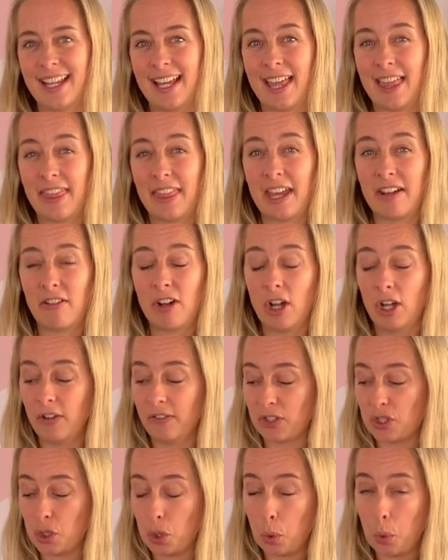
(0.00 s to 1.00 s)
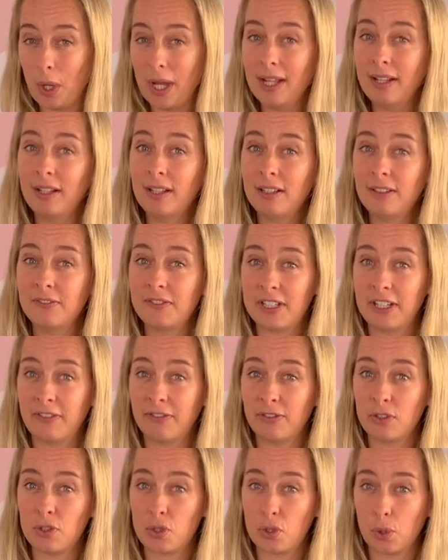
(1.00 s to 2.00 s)
There are over 12
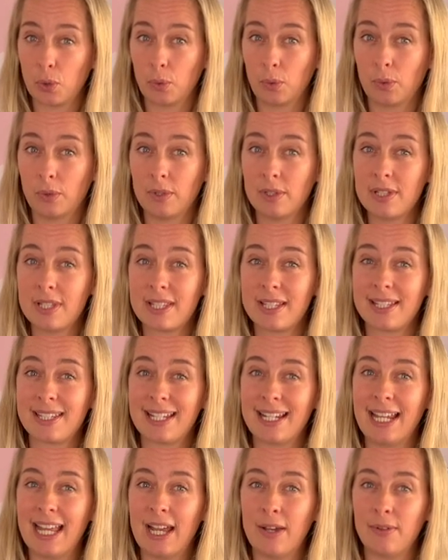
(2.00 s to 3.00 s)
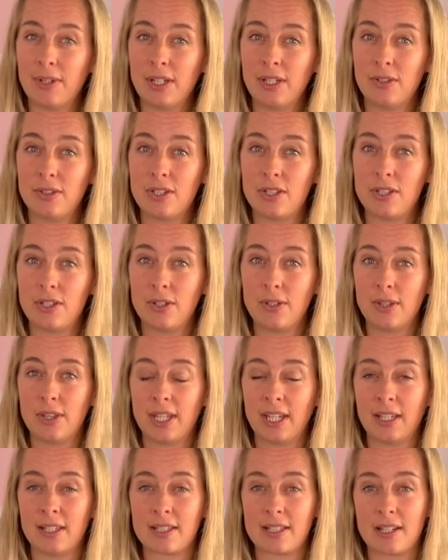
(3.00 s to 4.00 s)
different tools that allow you to do
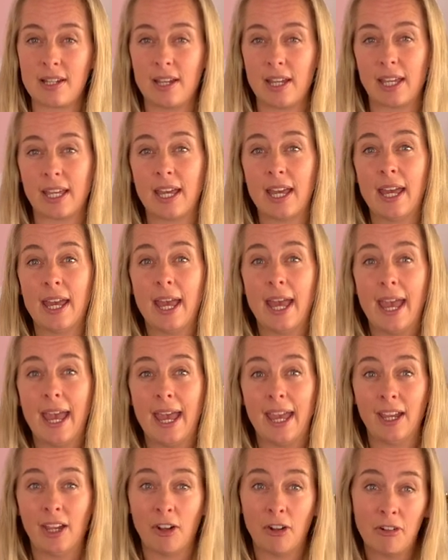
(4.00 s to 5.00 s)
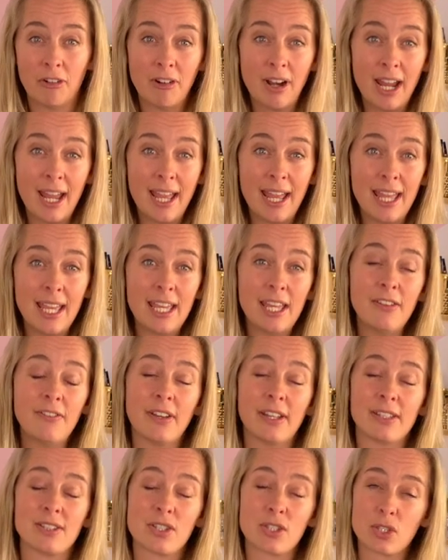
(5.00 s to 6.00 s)
things like engrave
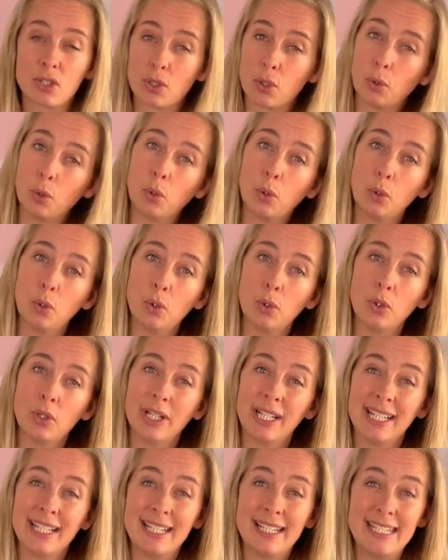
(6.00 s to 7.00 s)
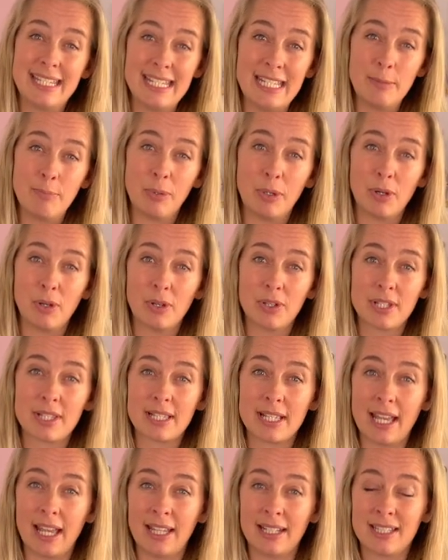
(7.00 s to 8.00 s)
and score, deboss
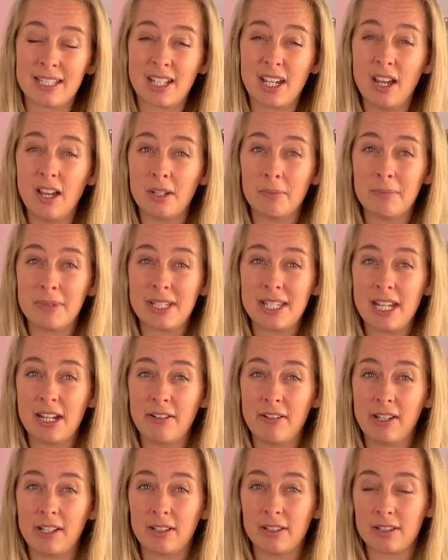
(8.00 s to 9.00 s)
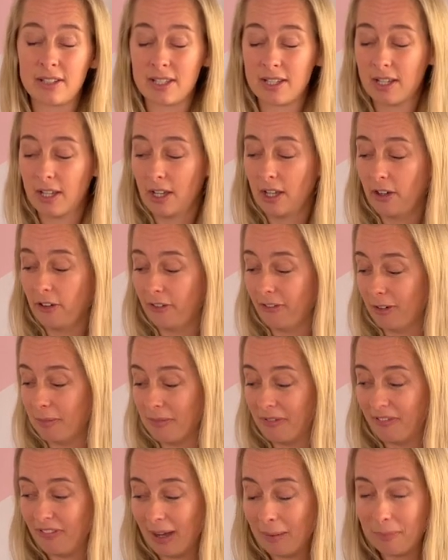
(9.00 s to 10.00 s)
and cut materials from
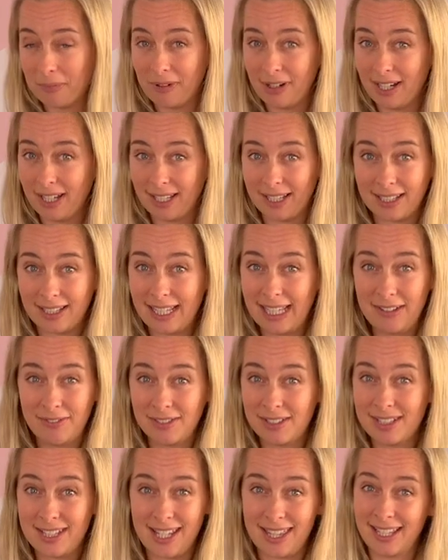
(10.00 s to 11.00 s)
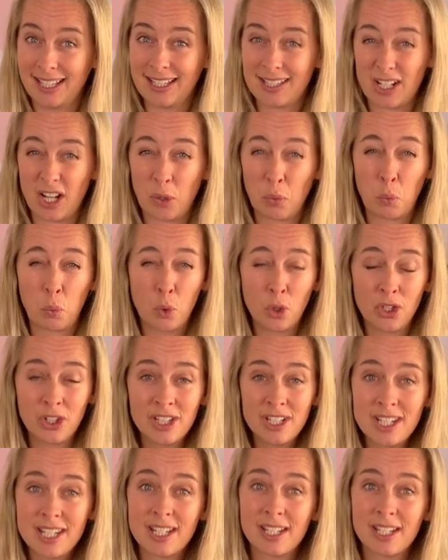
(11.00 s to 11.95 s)
fabric even to things like wood.